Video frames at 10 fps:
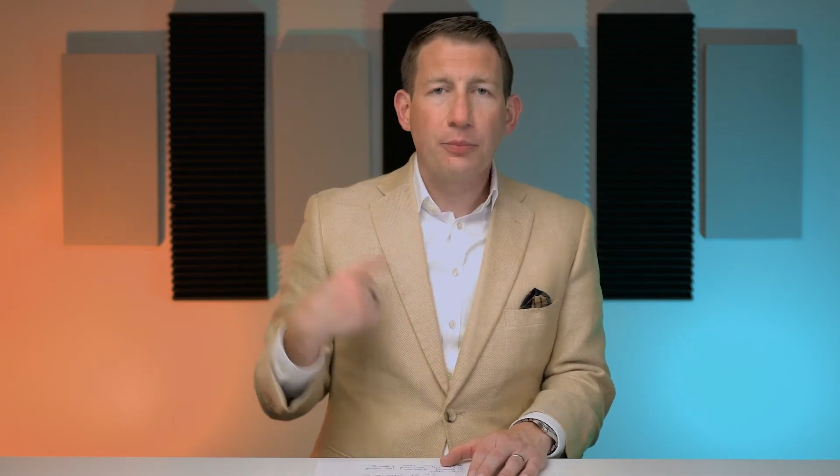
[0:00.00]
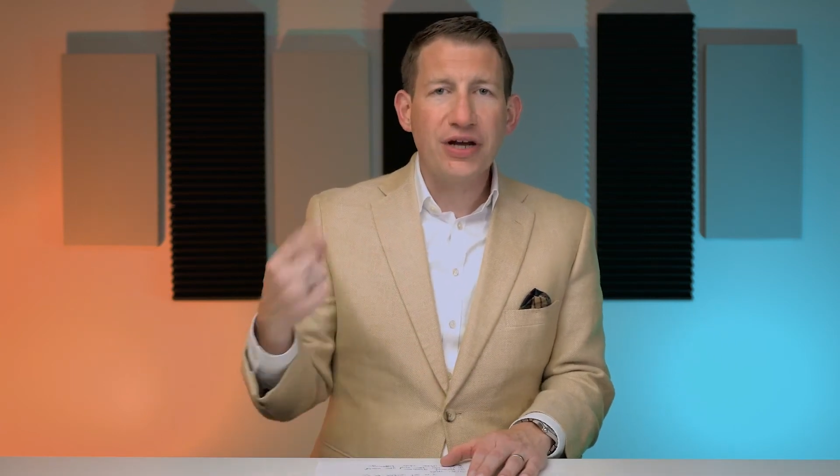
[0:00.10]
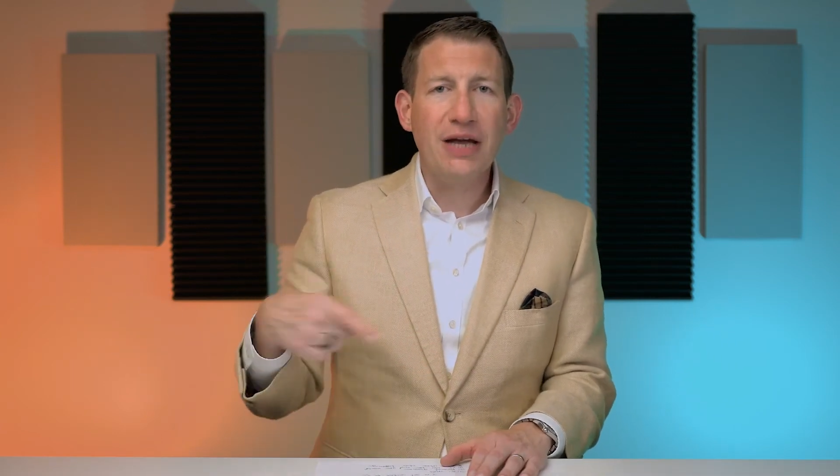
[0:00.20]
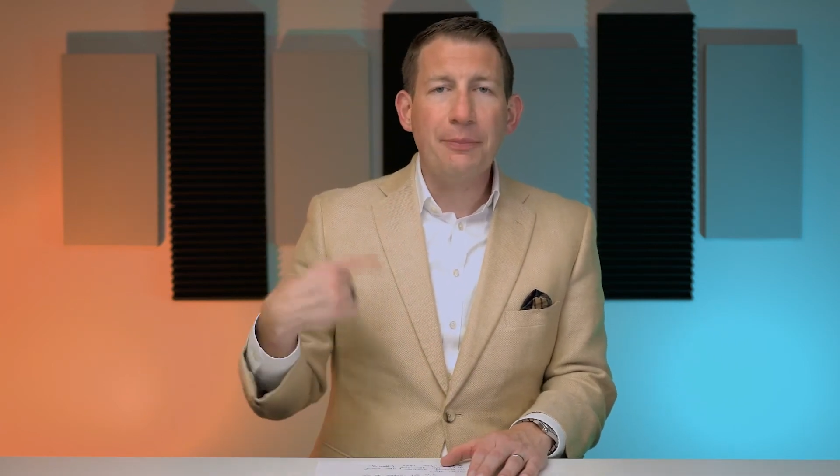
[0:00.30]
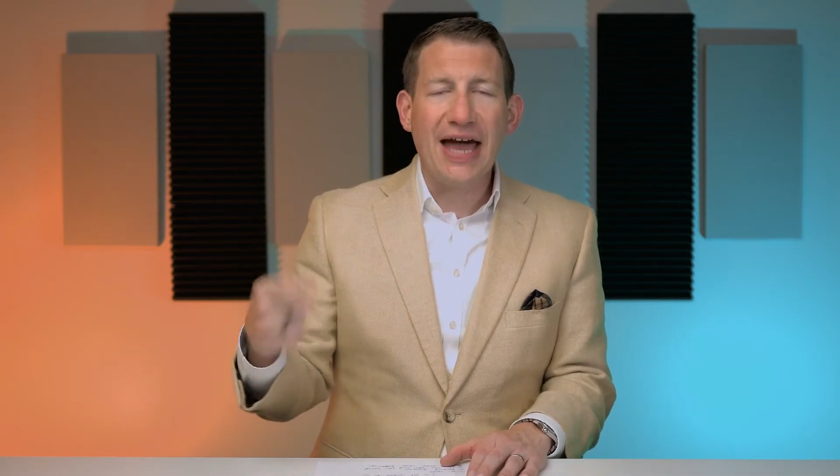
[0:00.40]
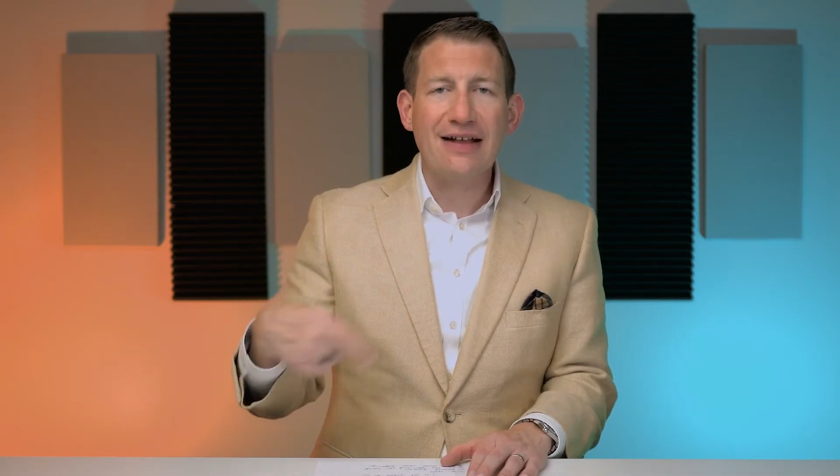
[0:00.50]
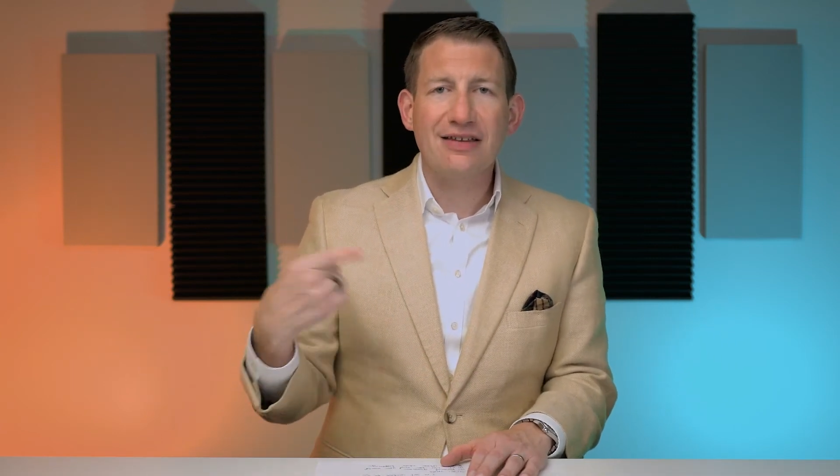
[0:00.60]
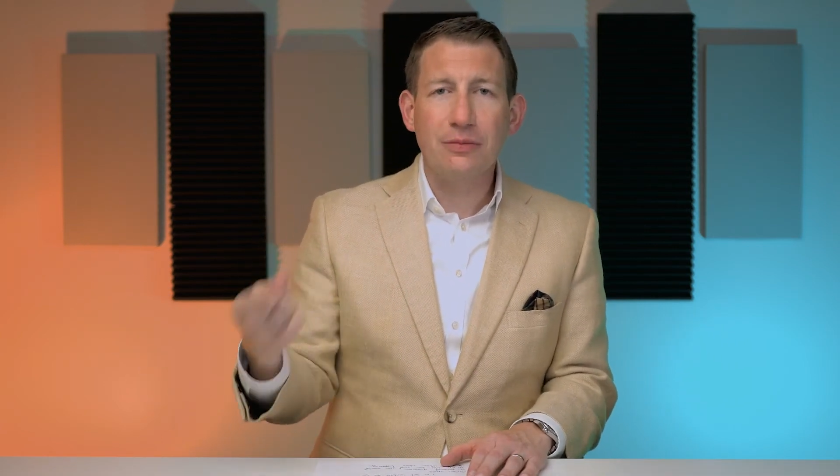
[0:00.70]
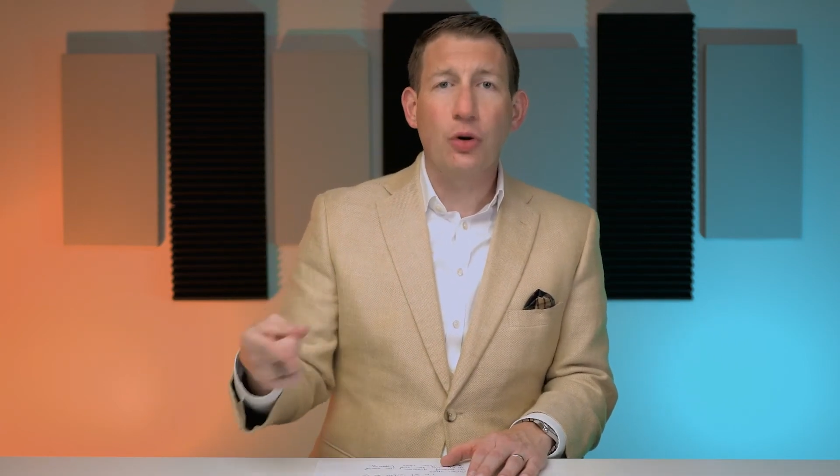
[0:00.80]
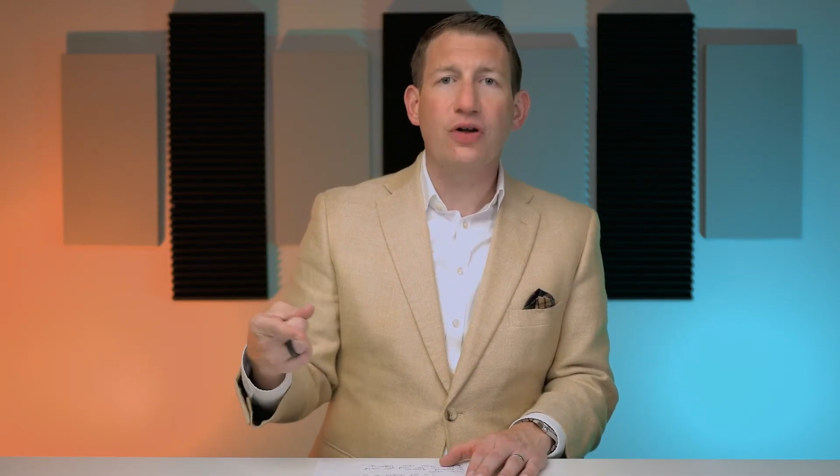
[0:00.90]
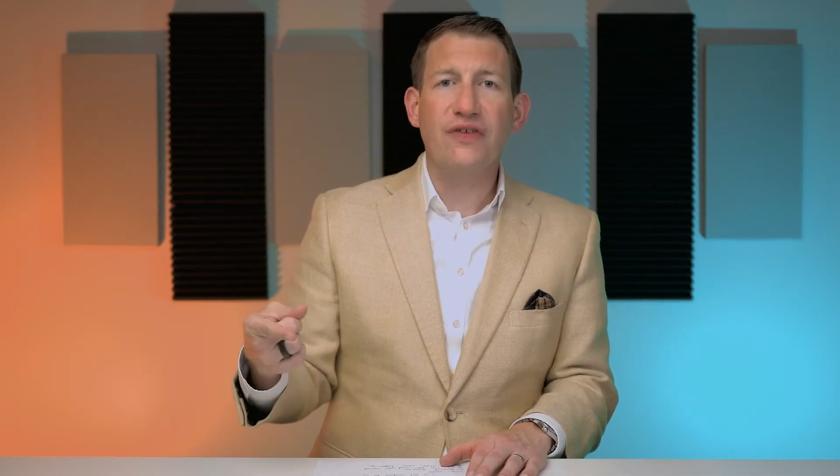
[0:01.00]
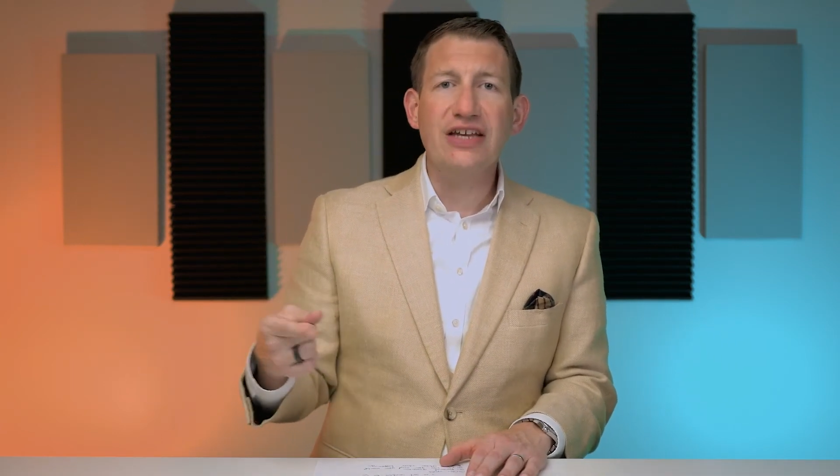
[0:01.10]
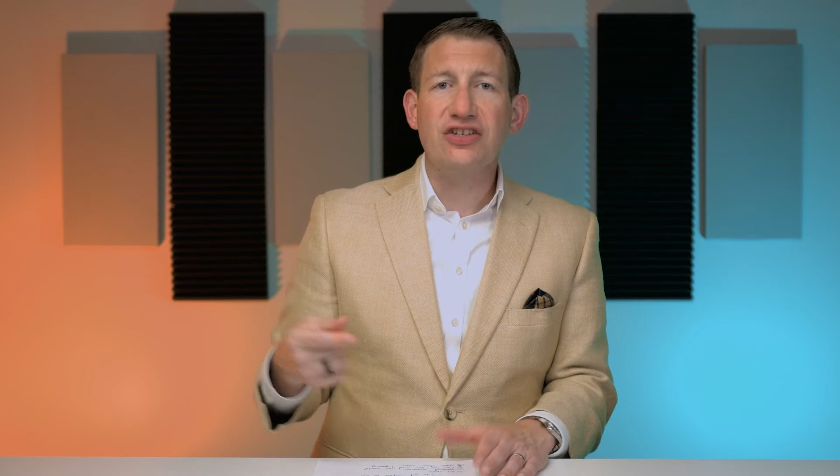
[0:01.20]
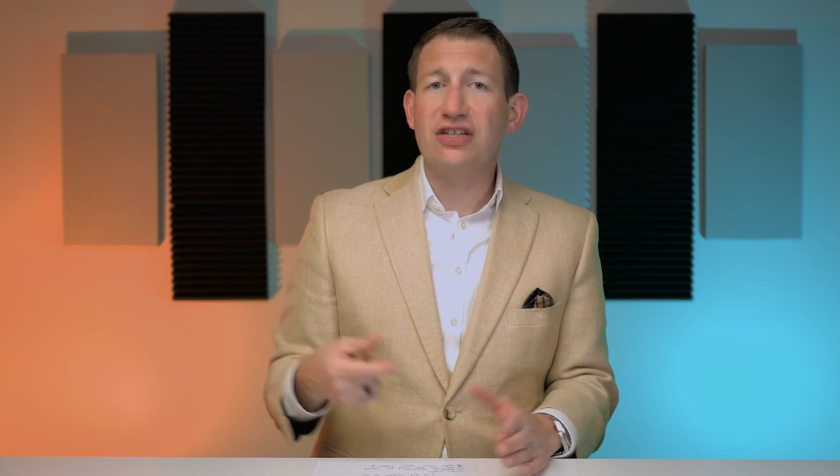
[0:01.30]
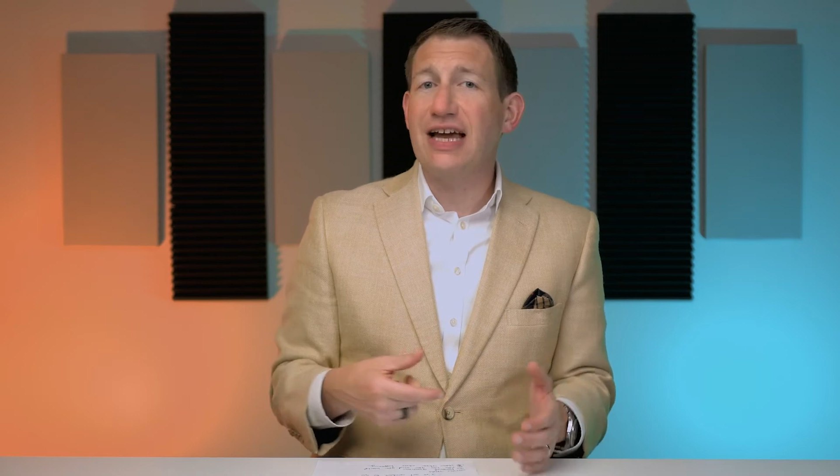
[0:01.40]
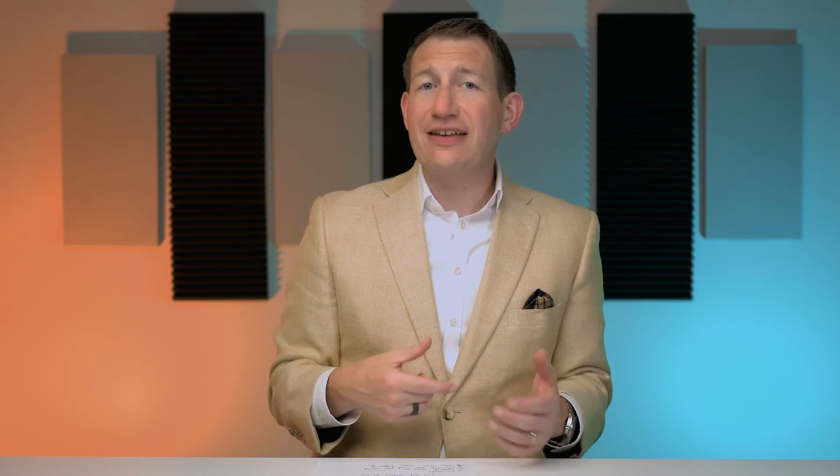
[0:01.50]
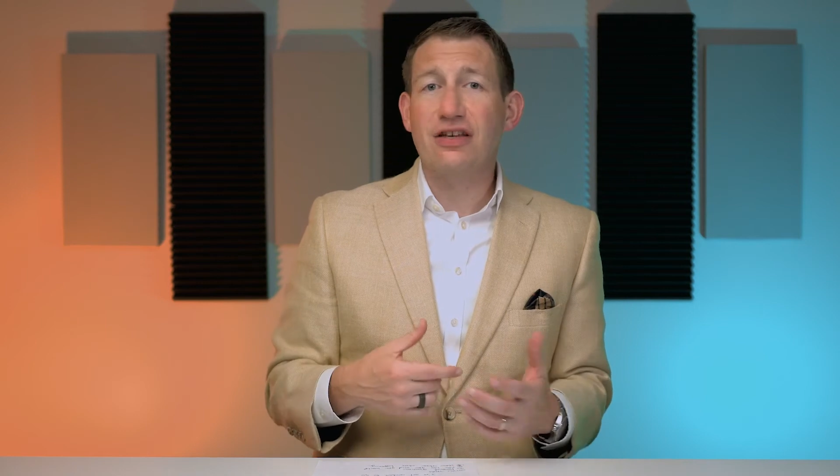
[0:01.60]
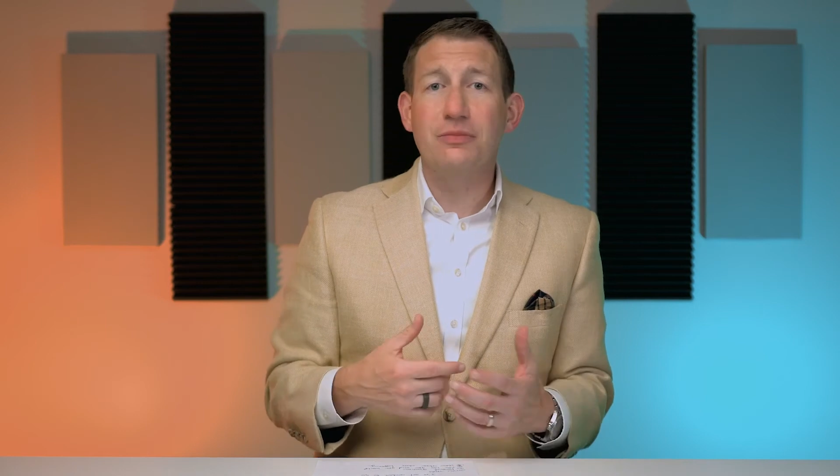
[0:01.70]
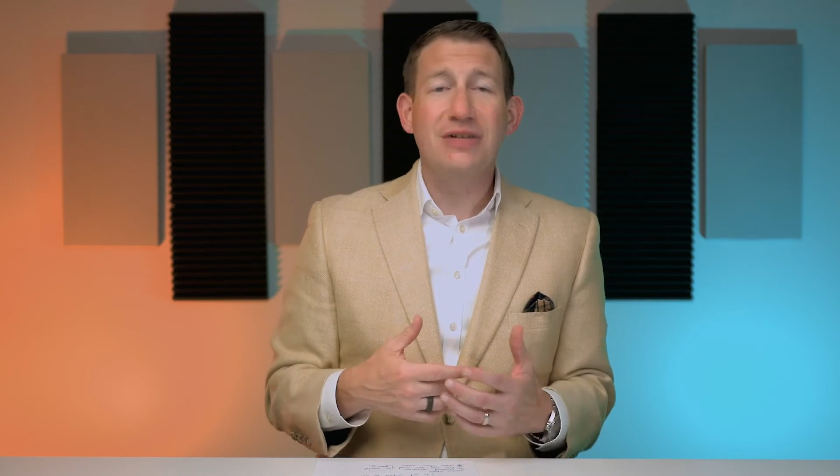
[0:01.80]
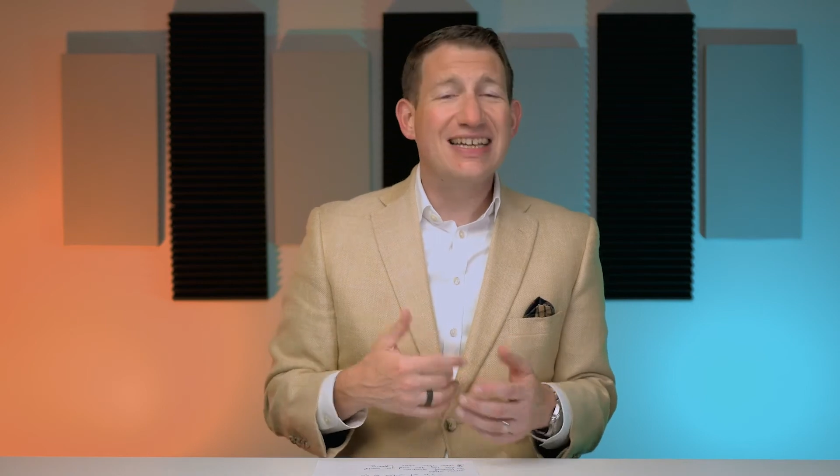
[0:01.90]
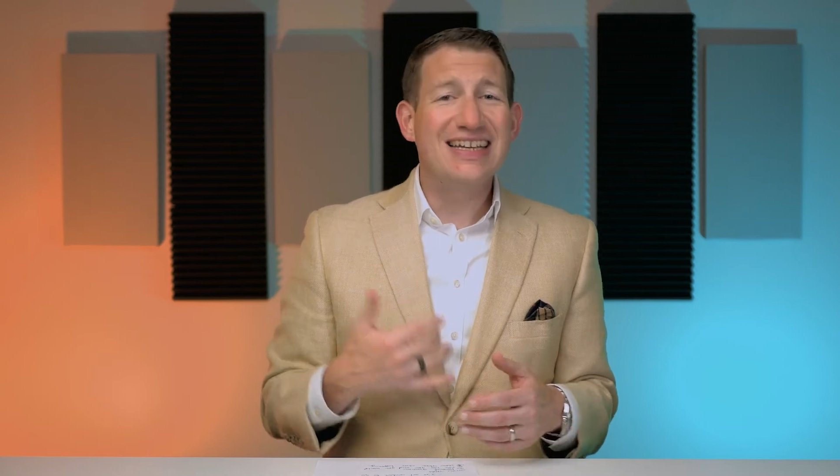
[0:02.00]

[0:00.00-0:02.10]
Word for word: Bring it back to the motivation and ask them,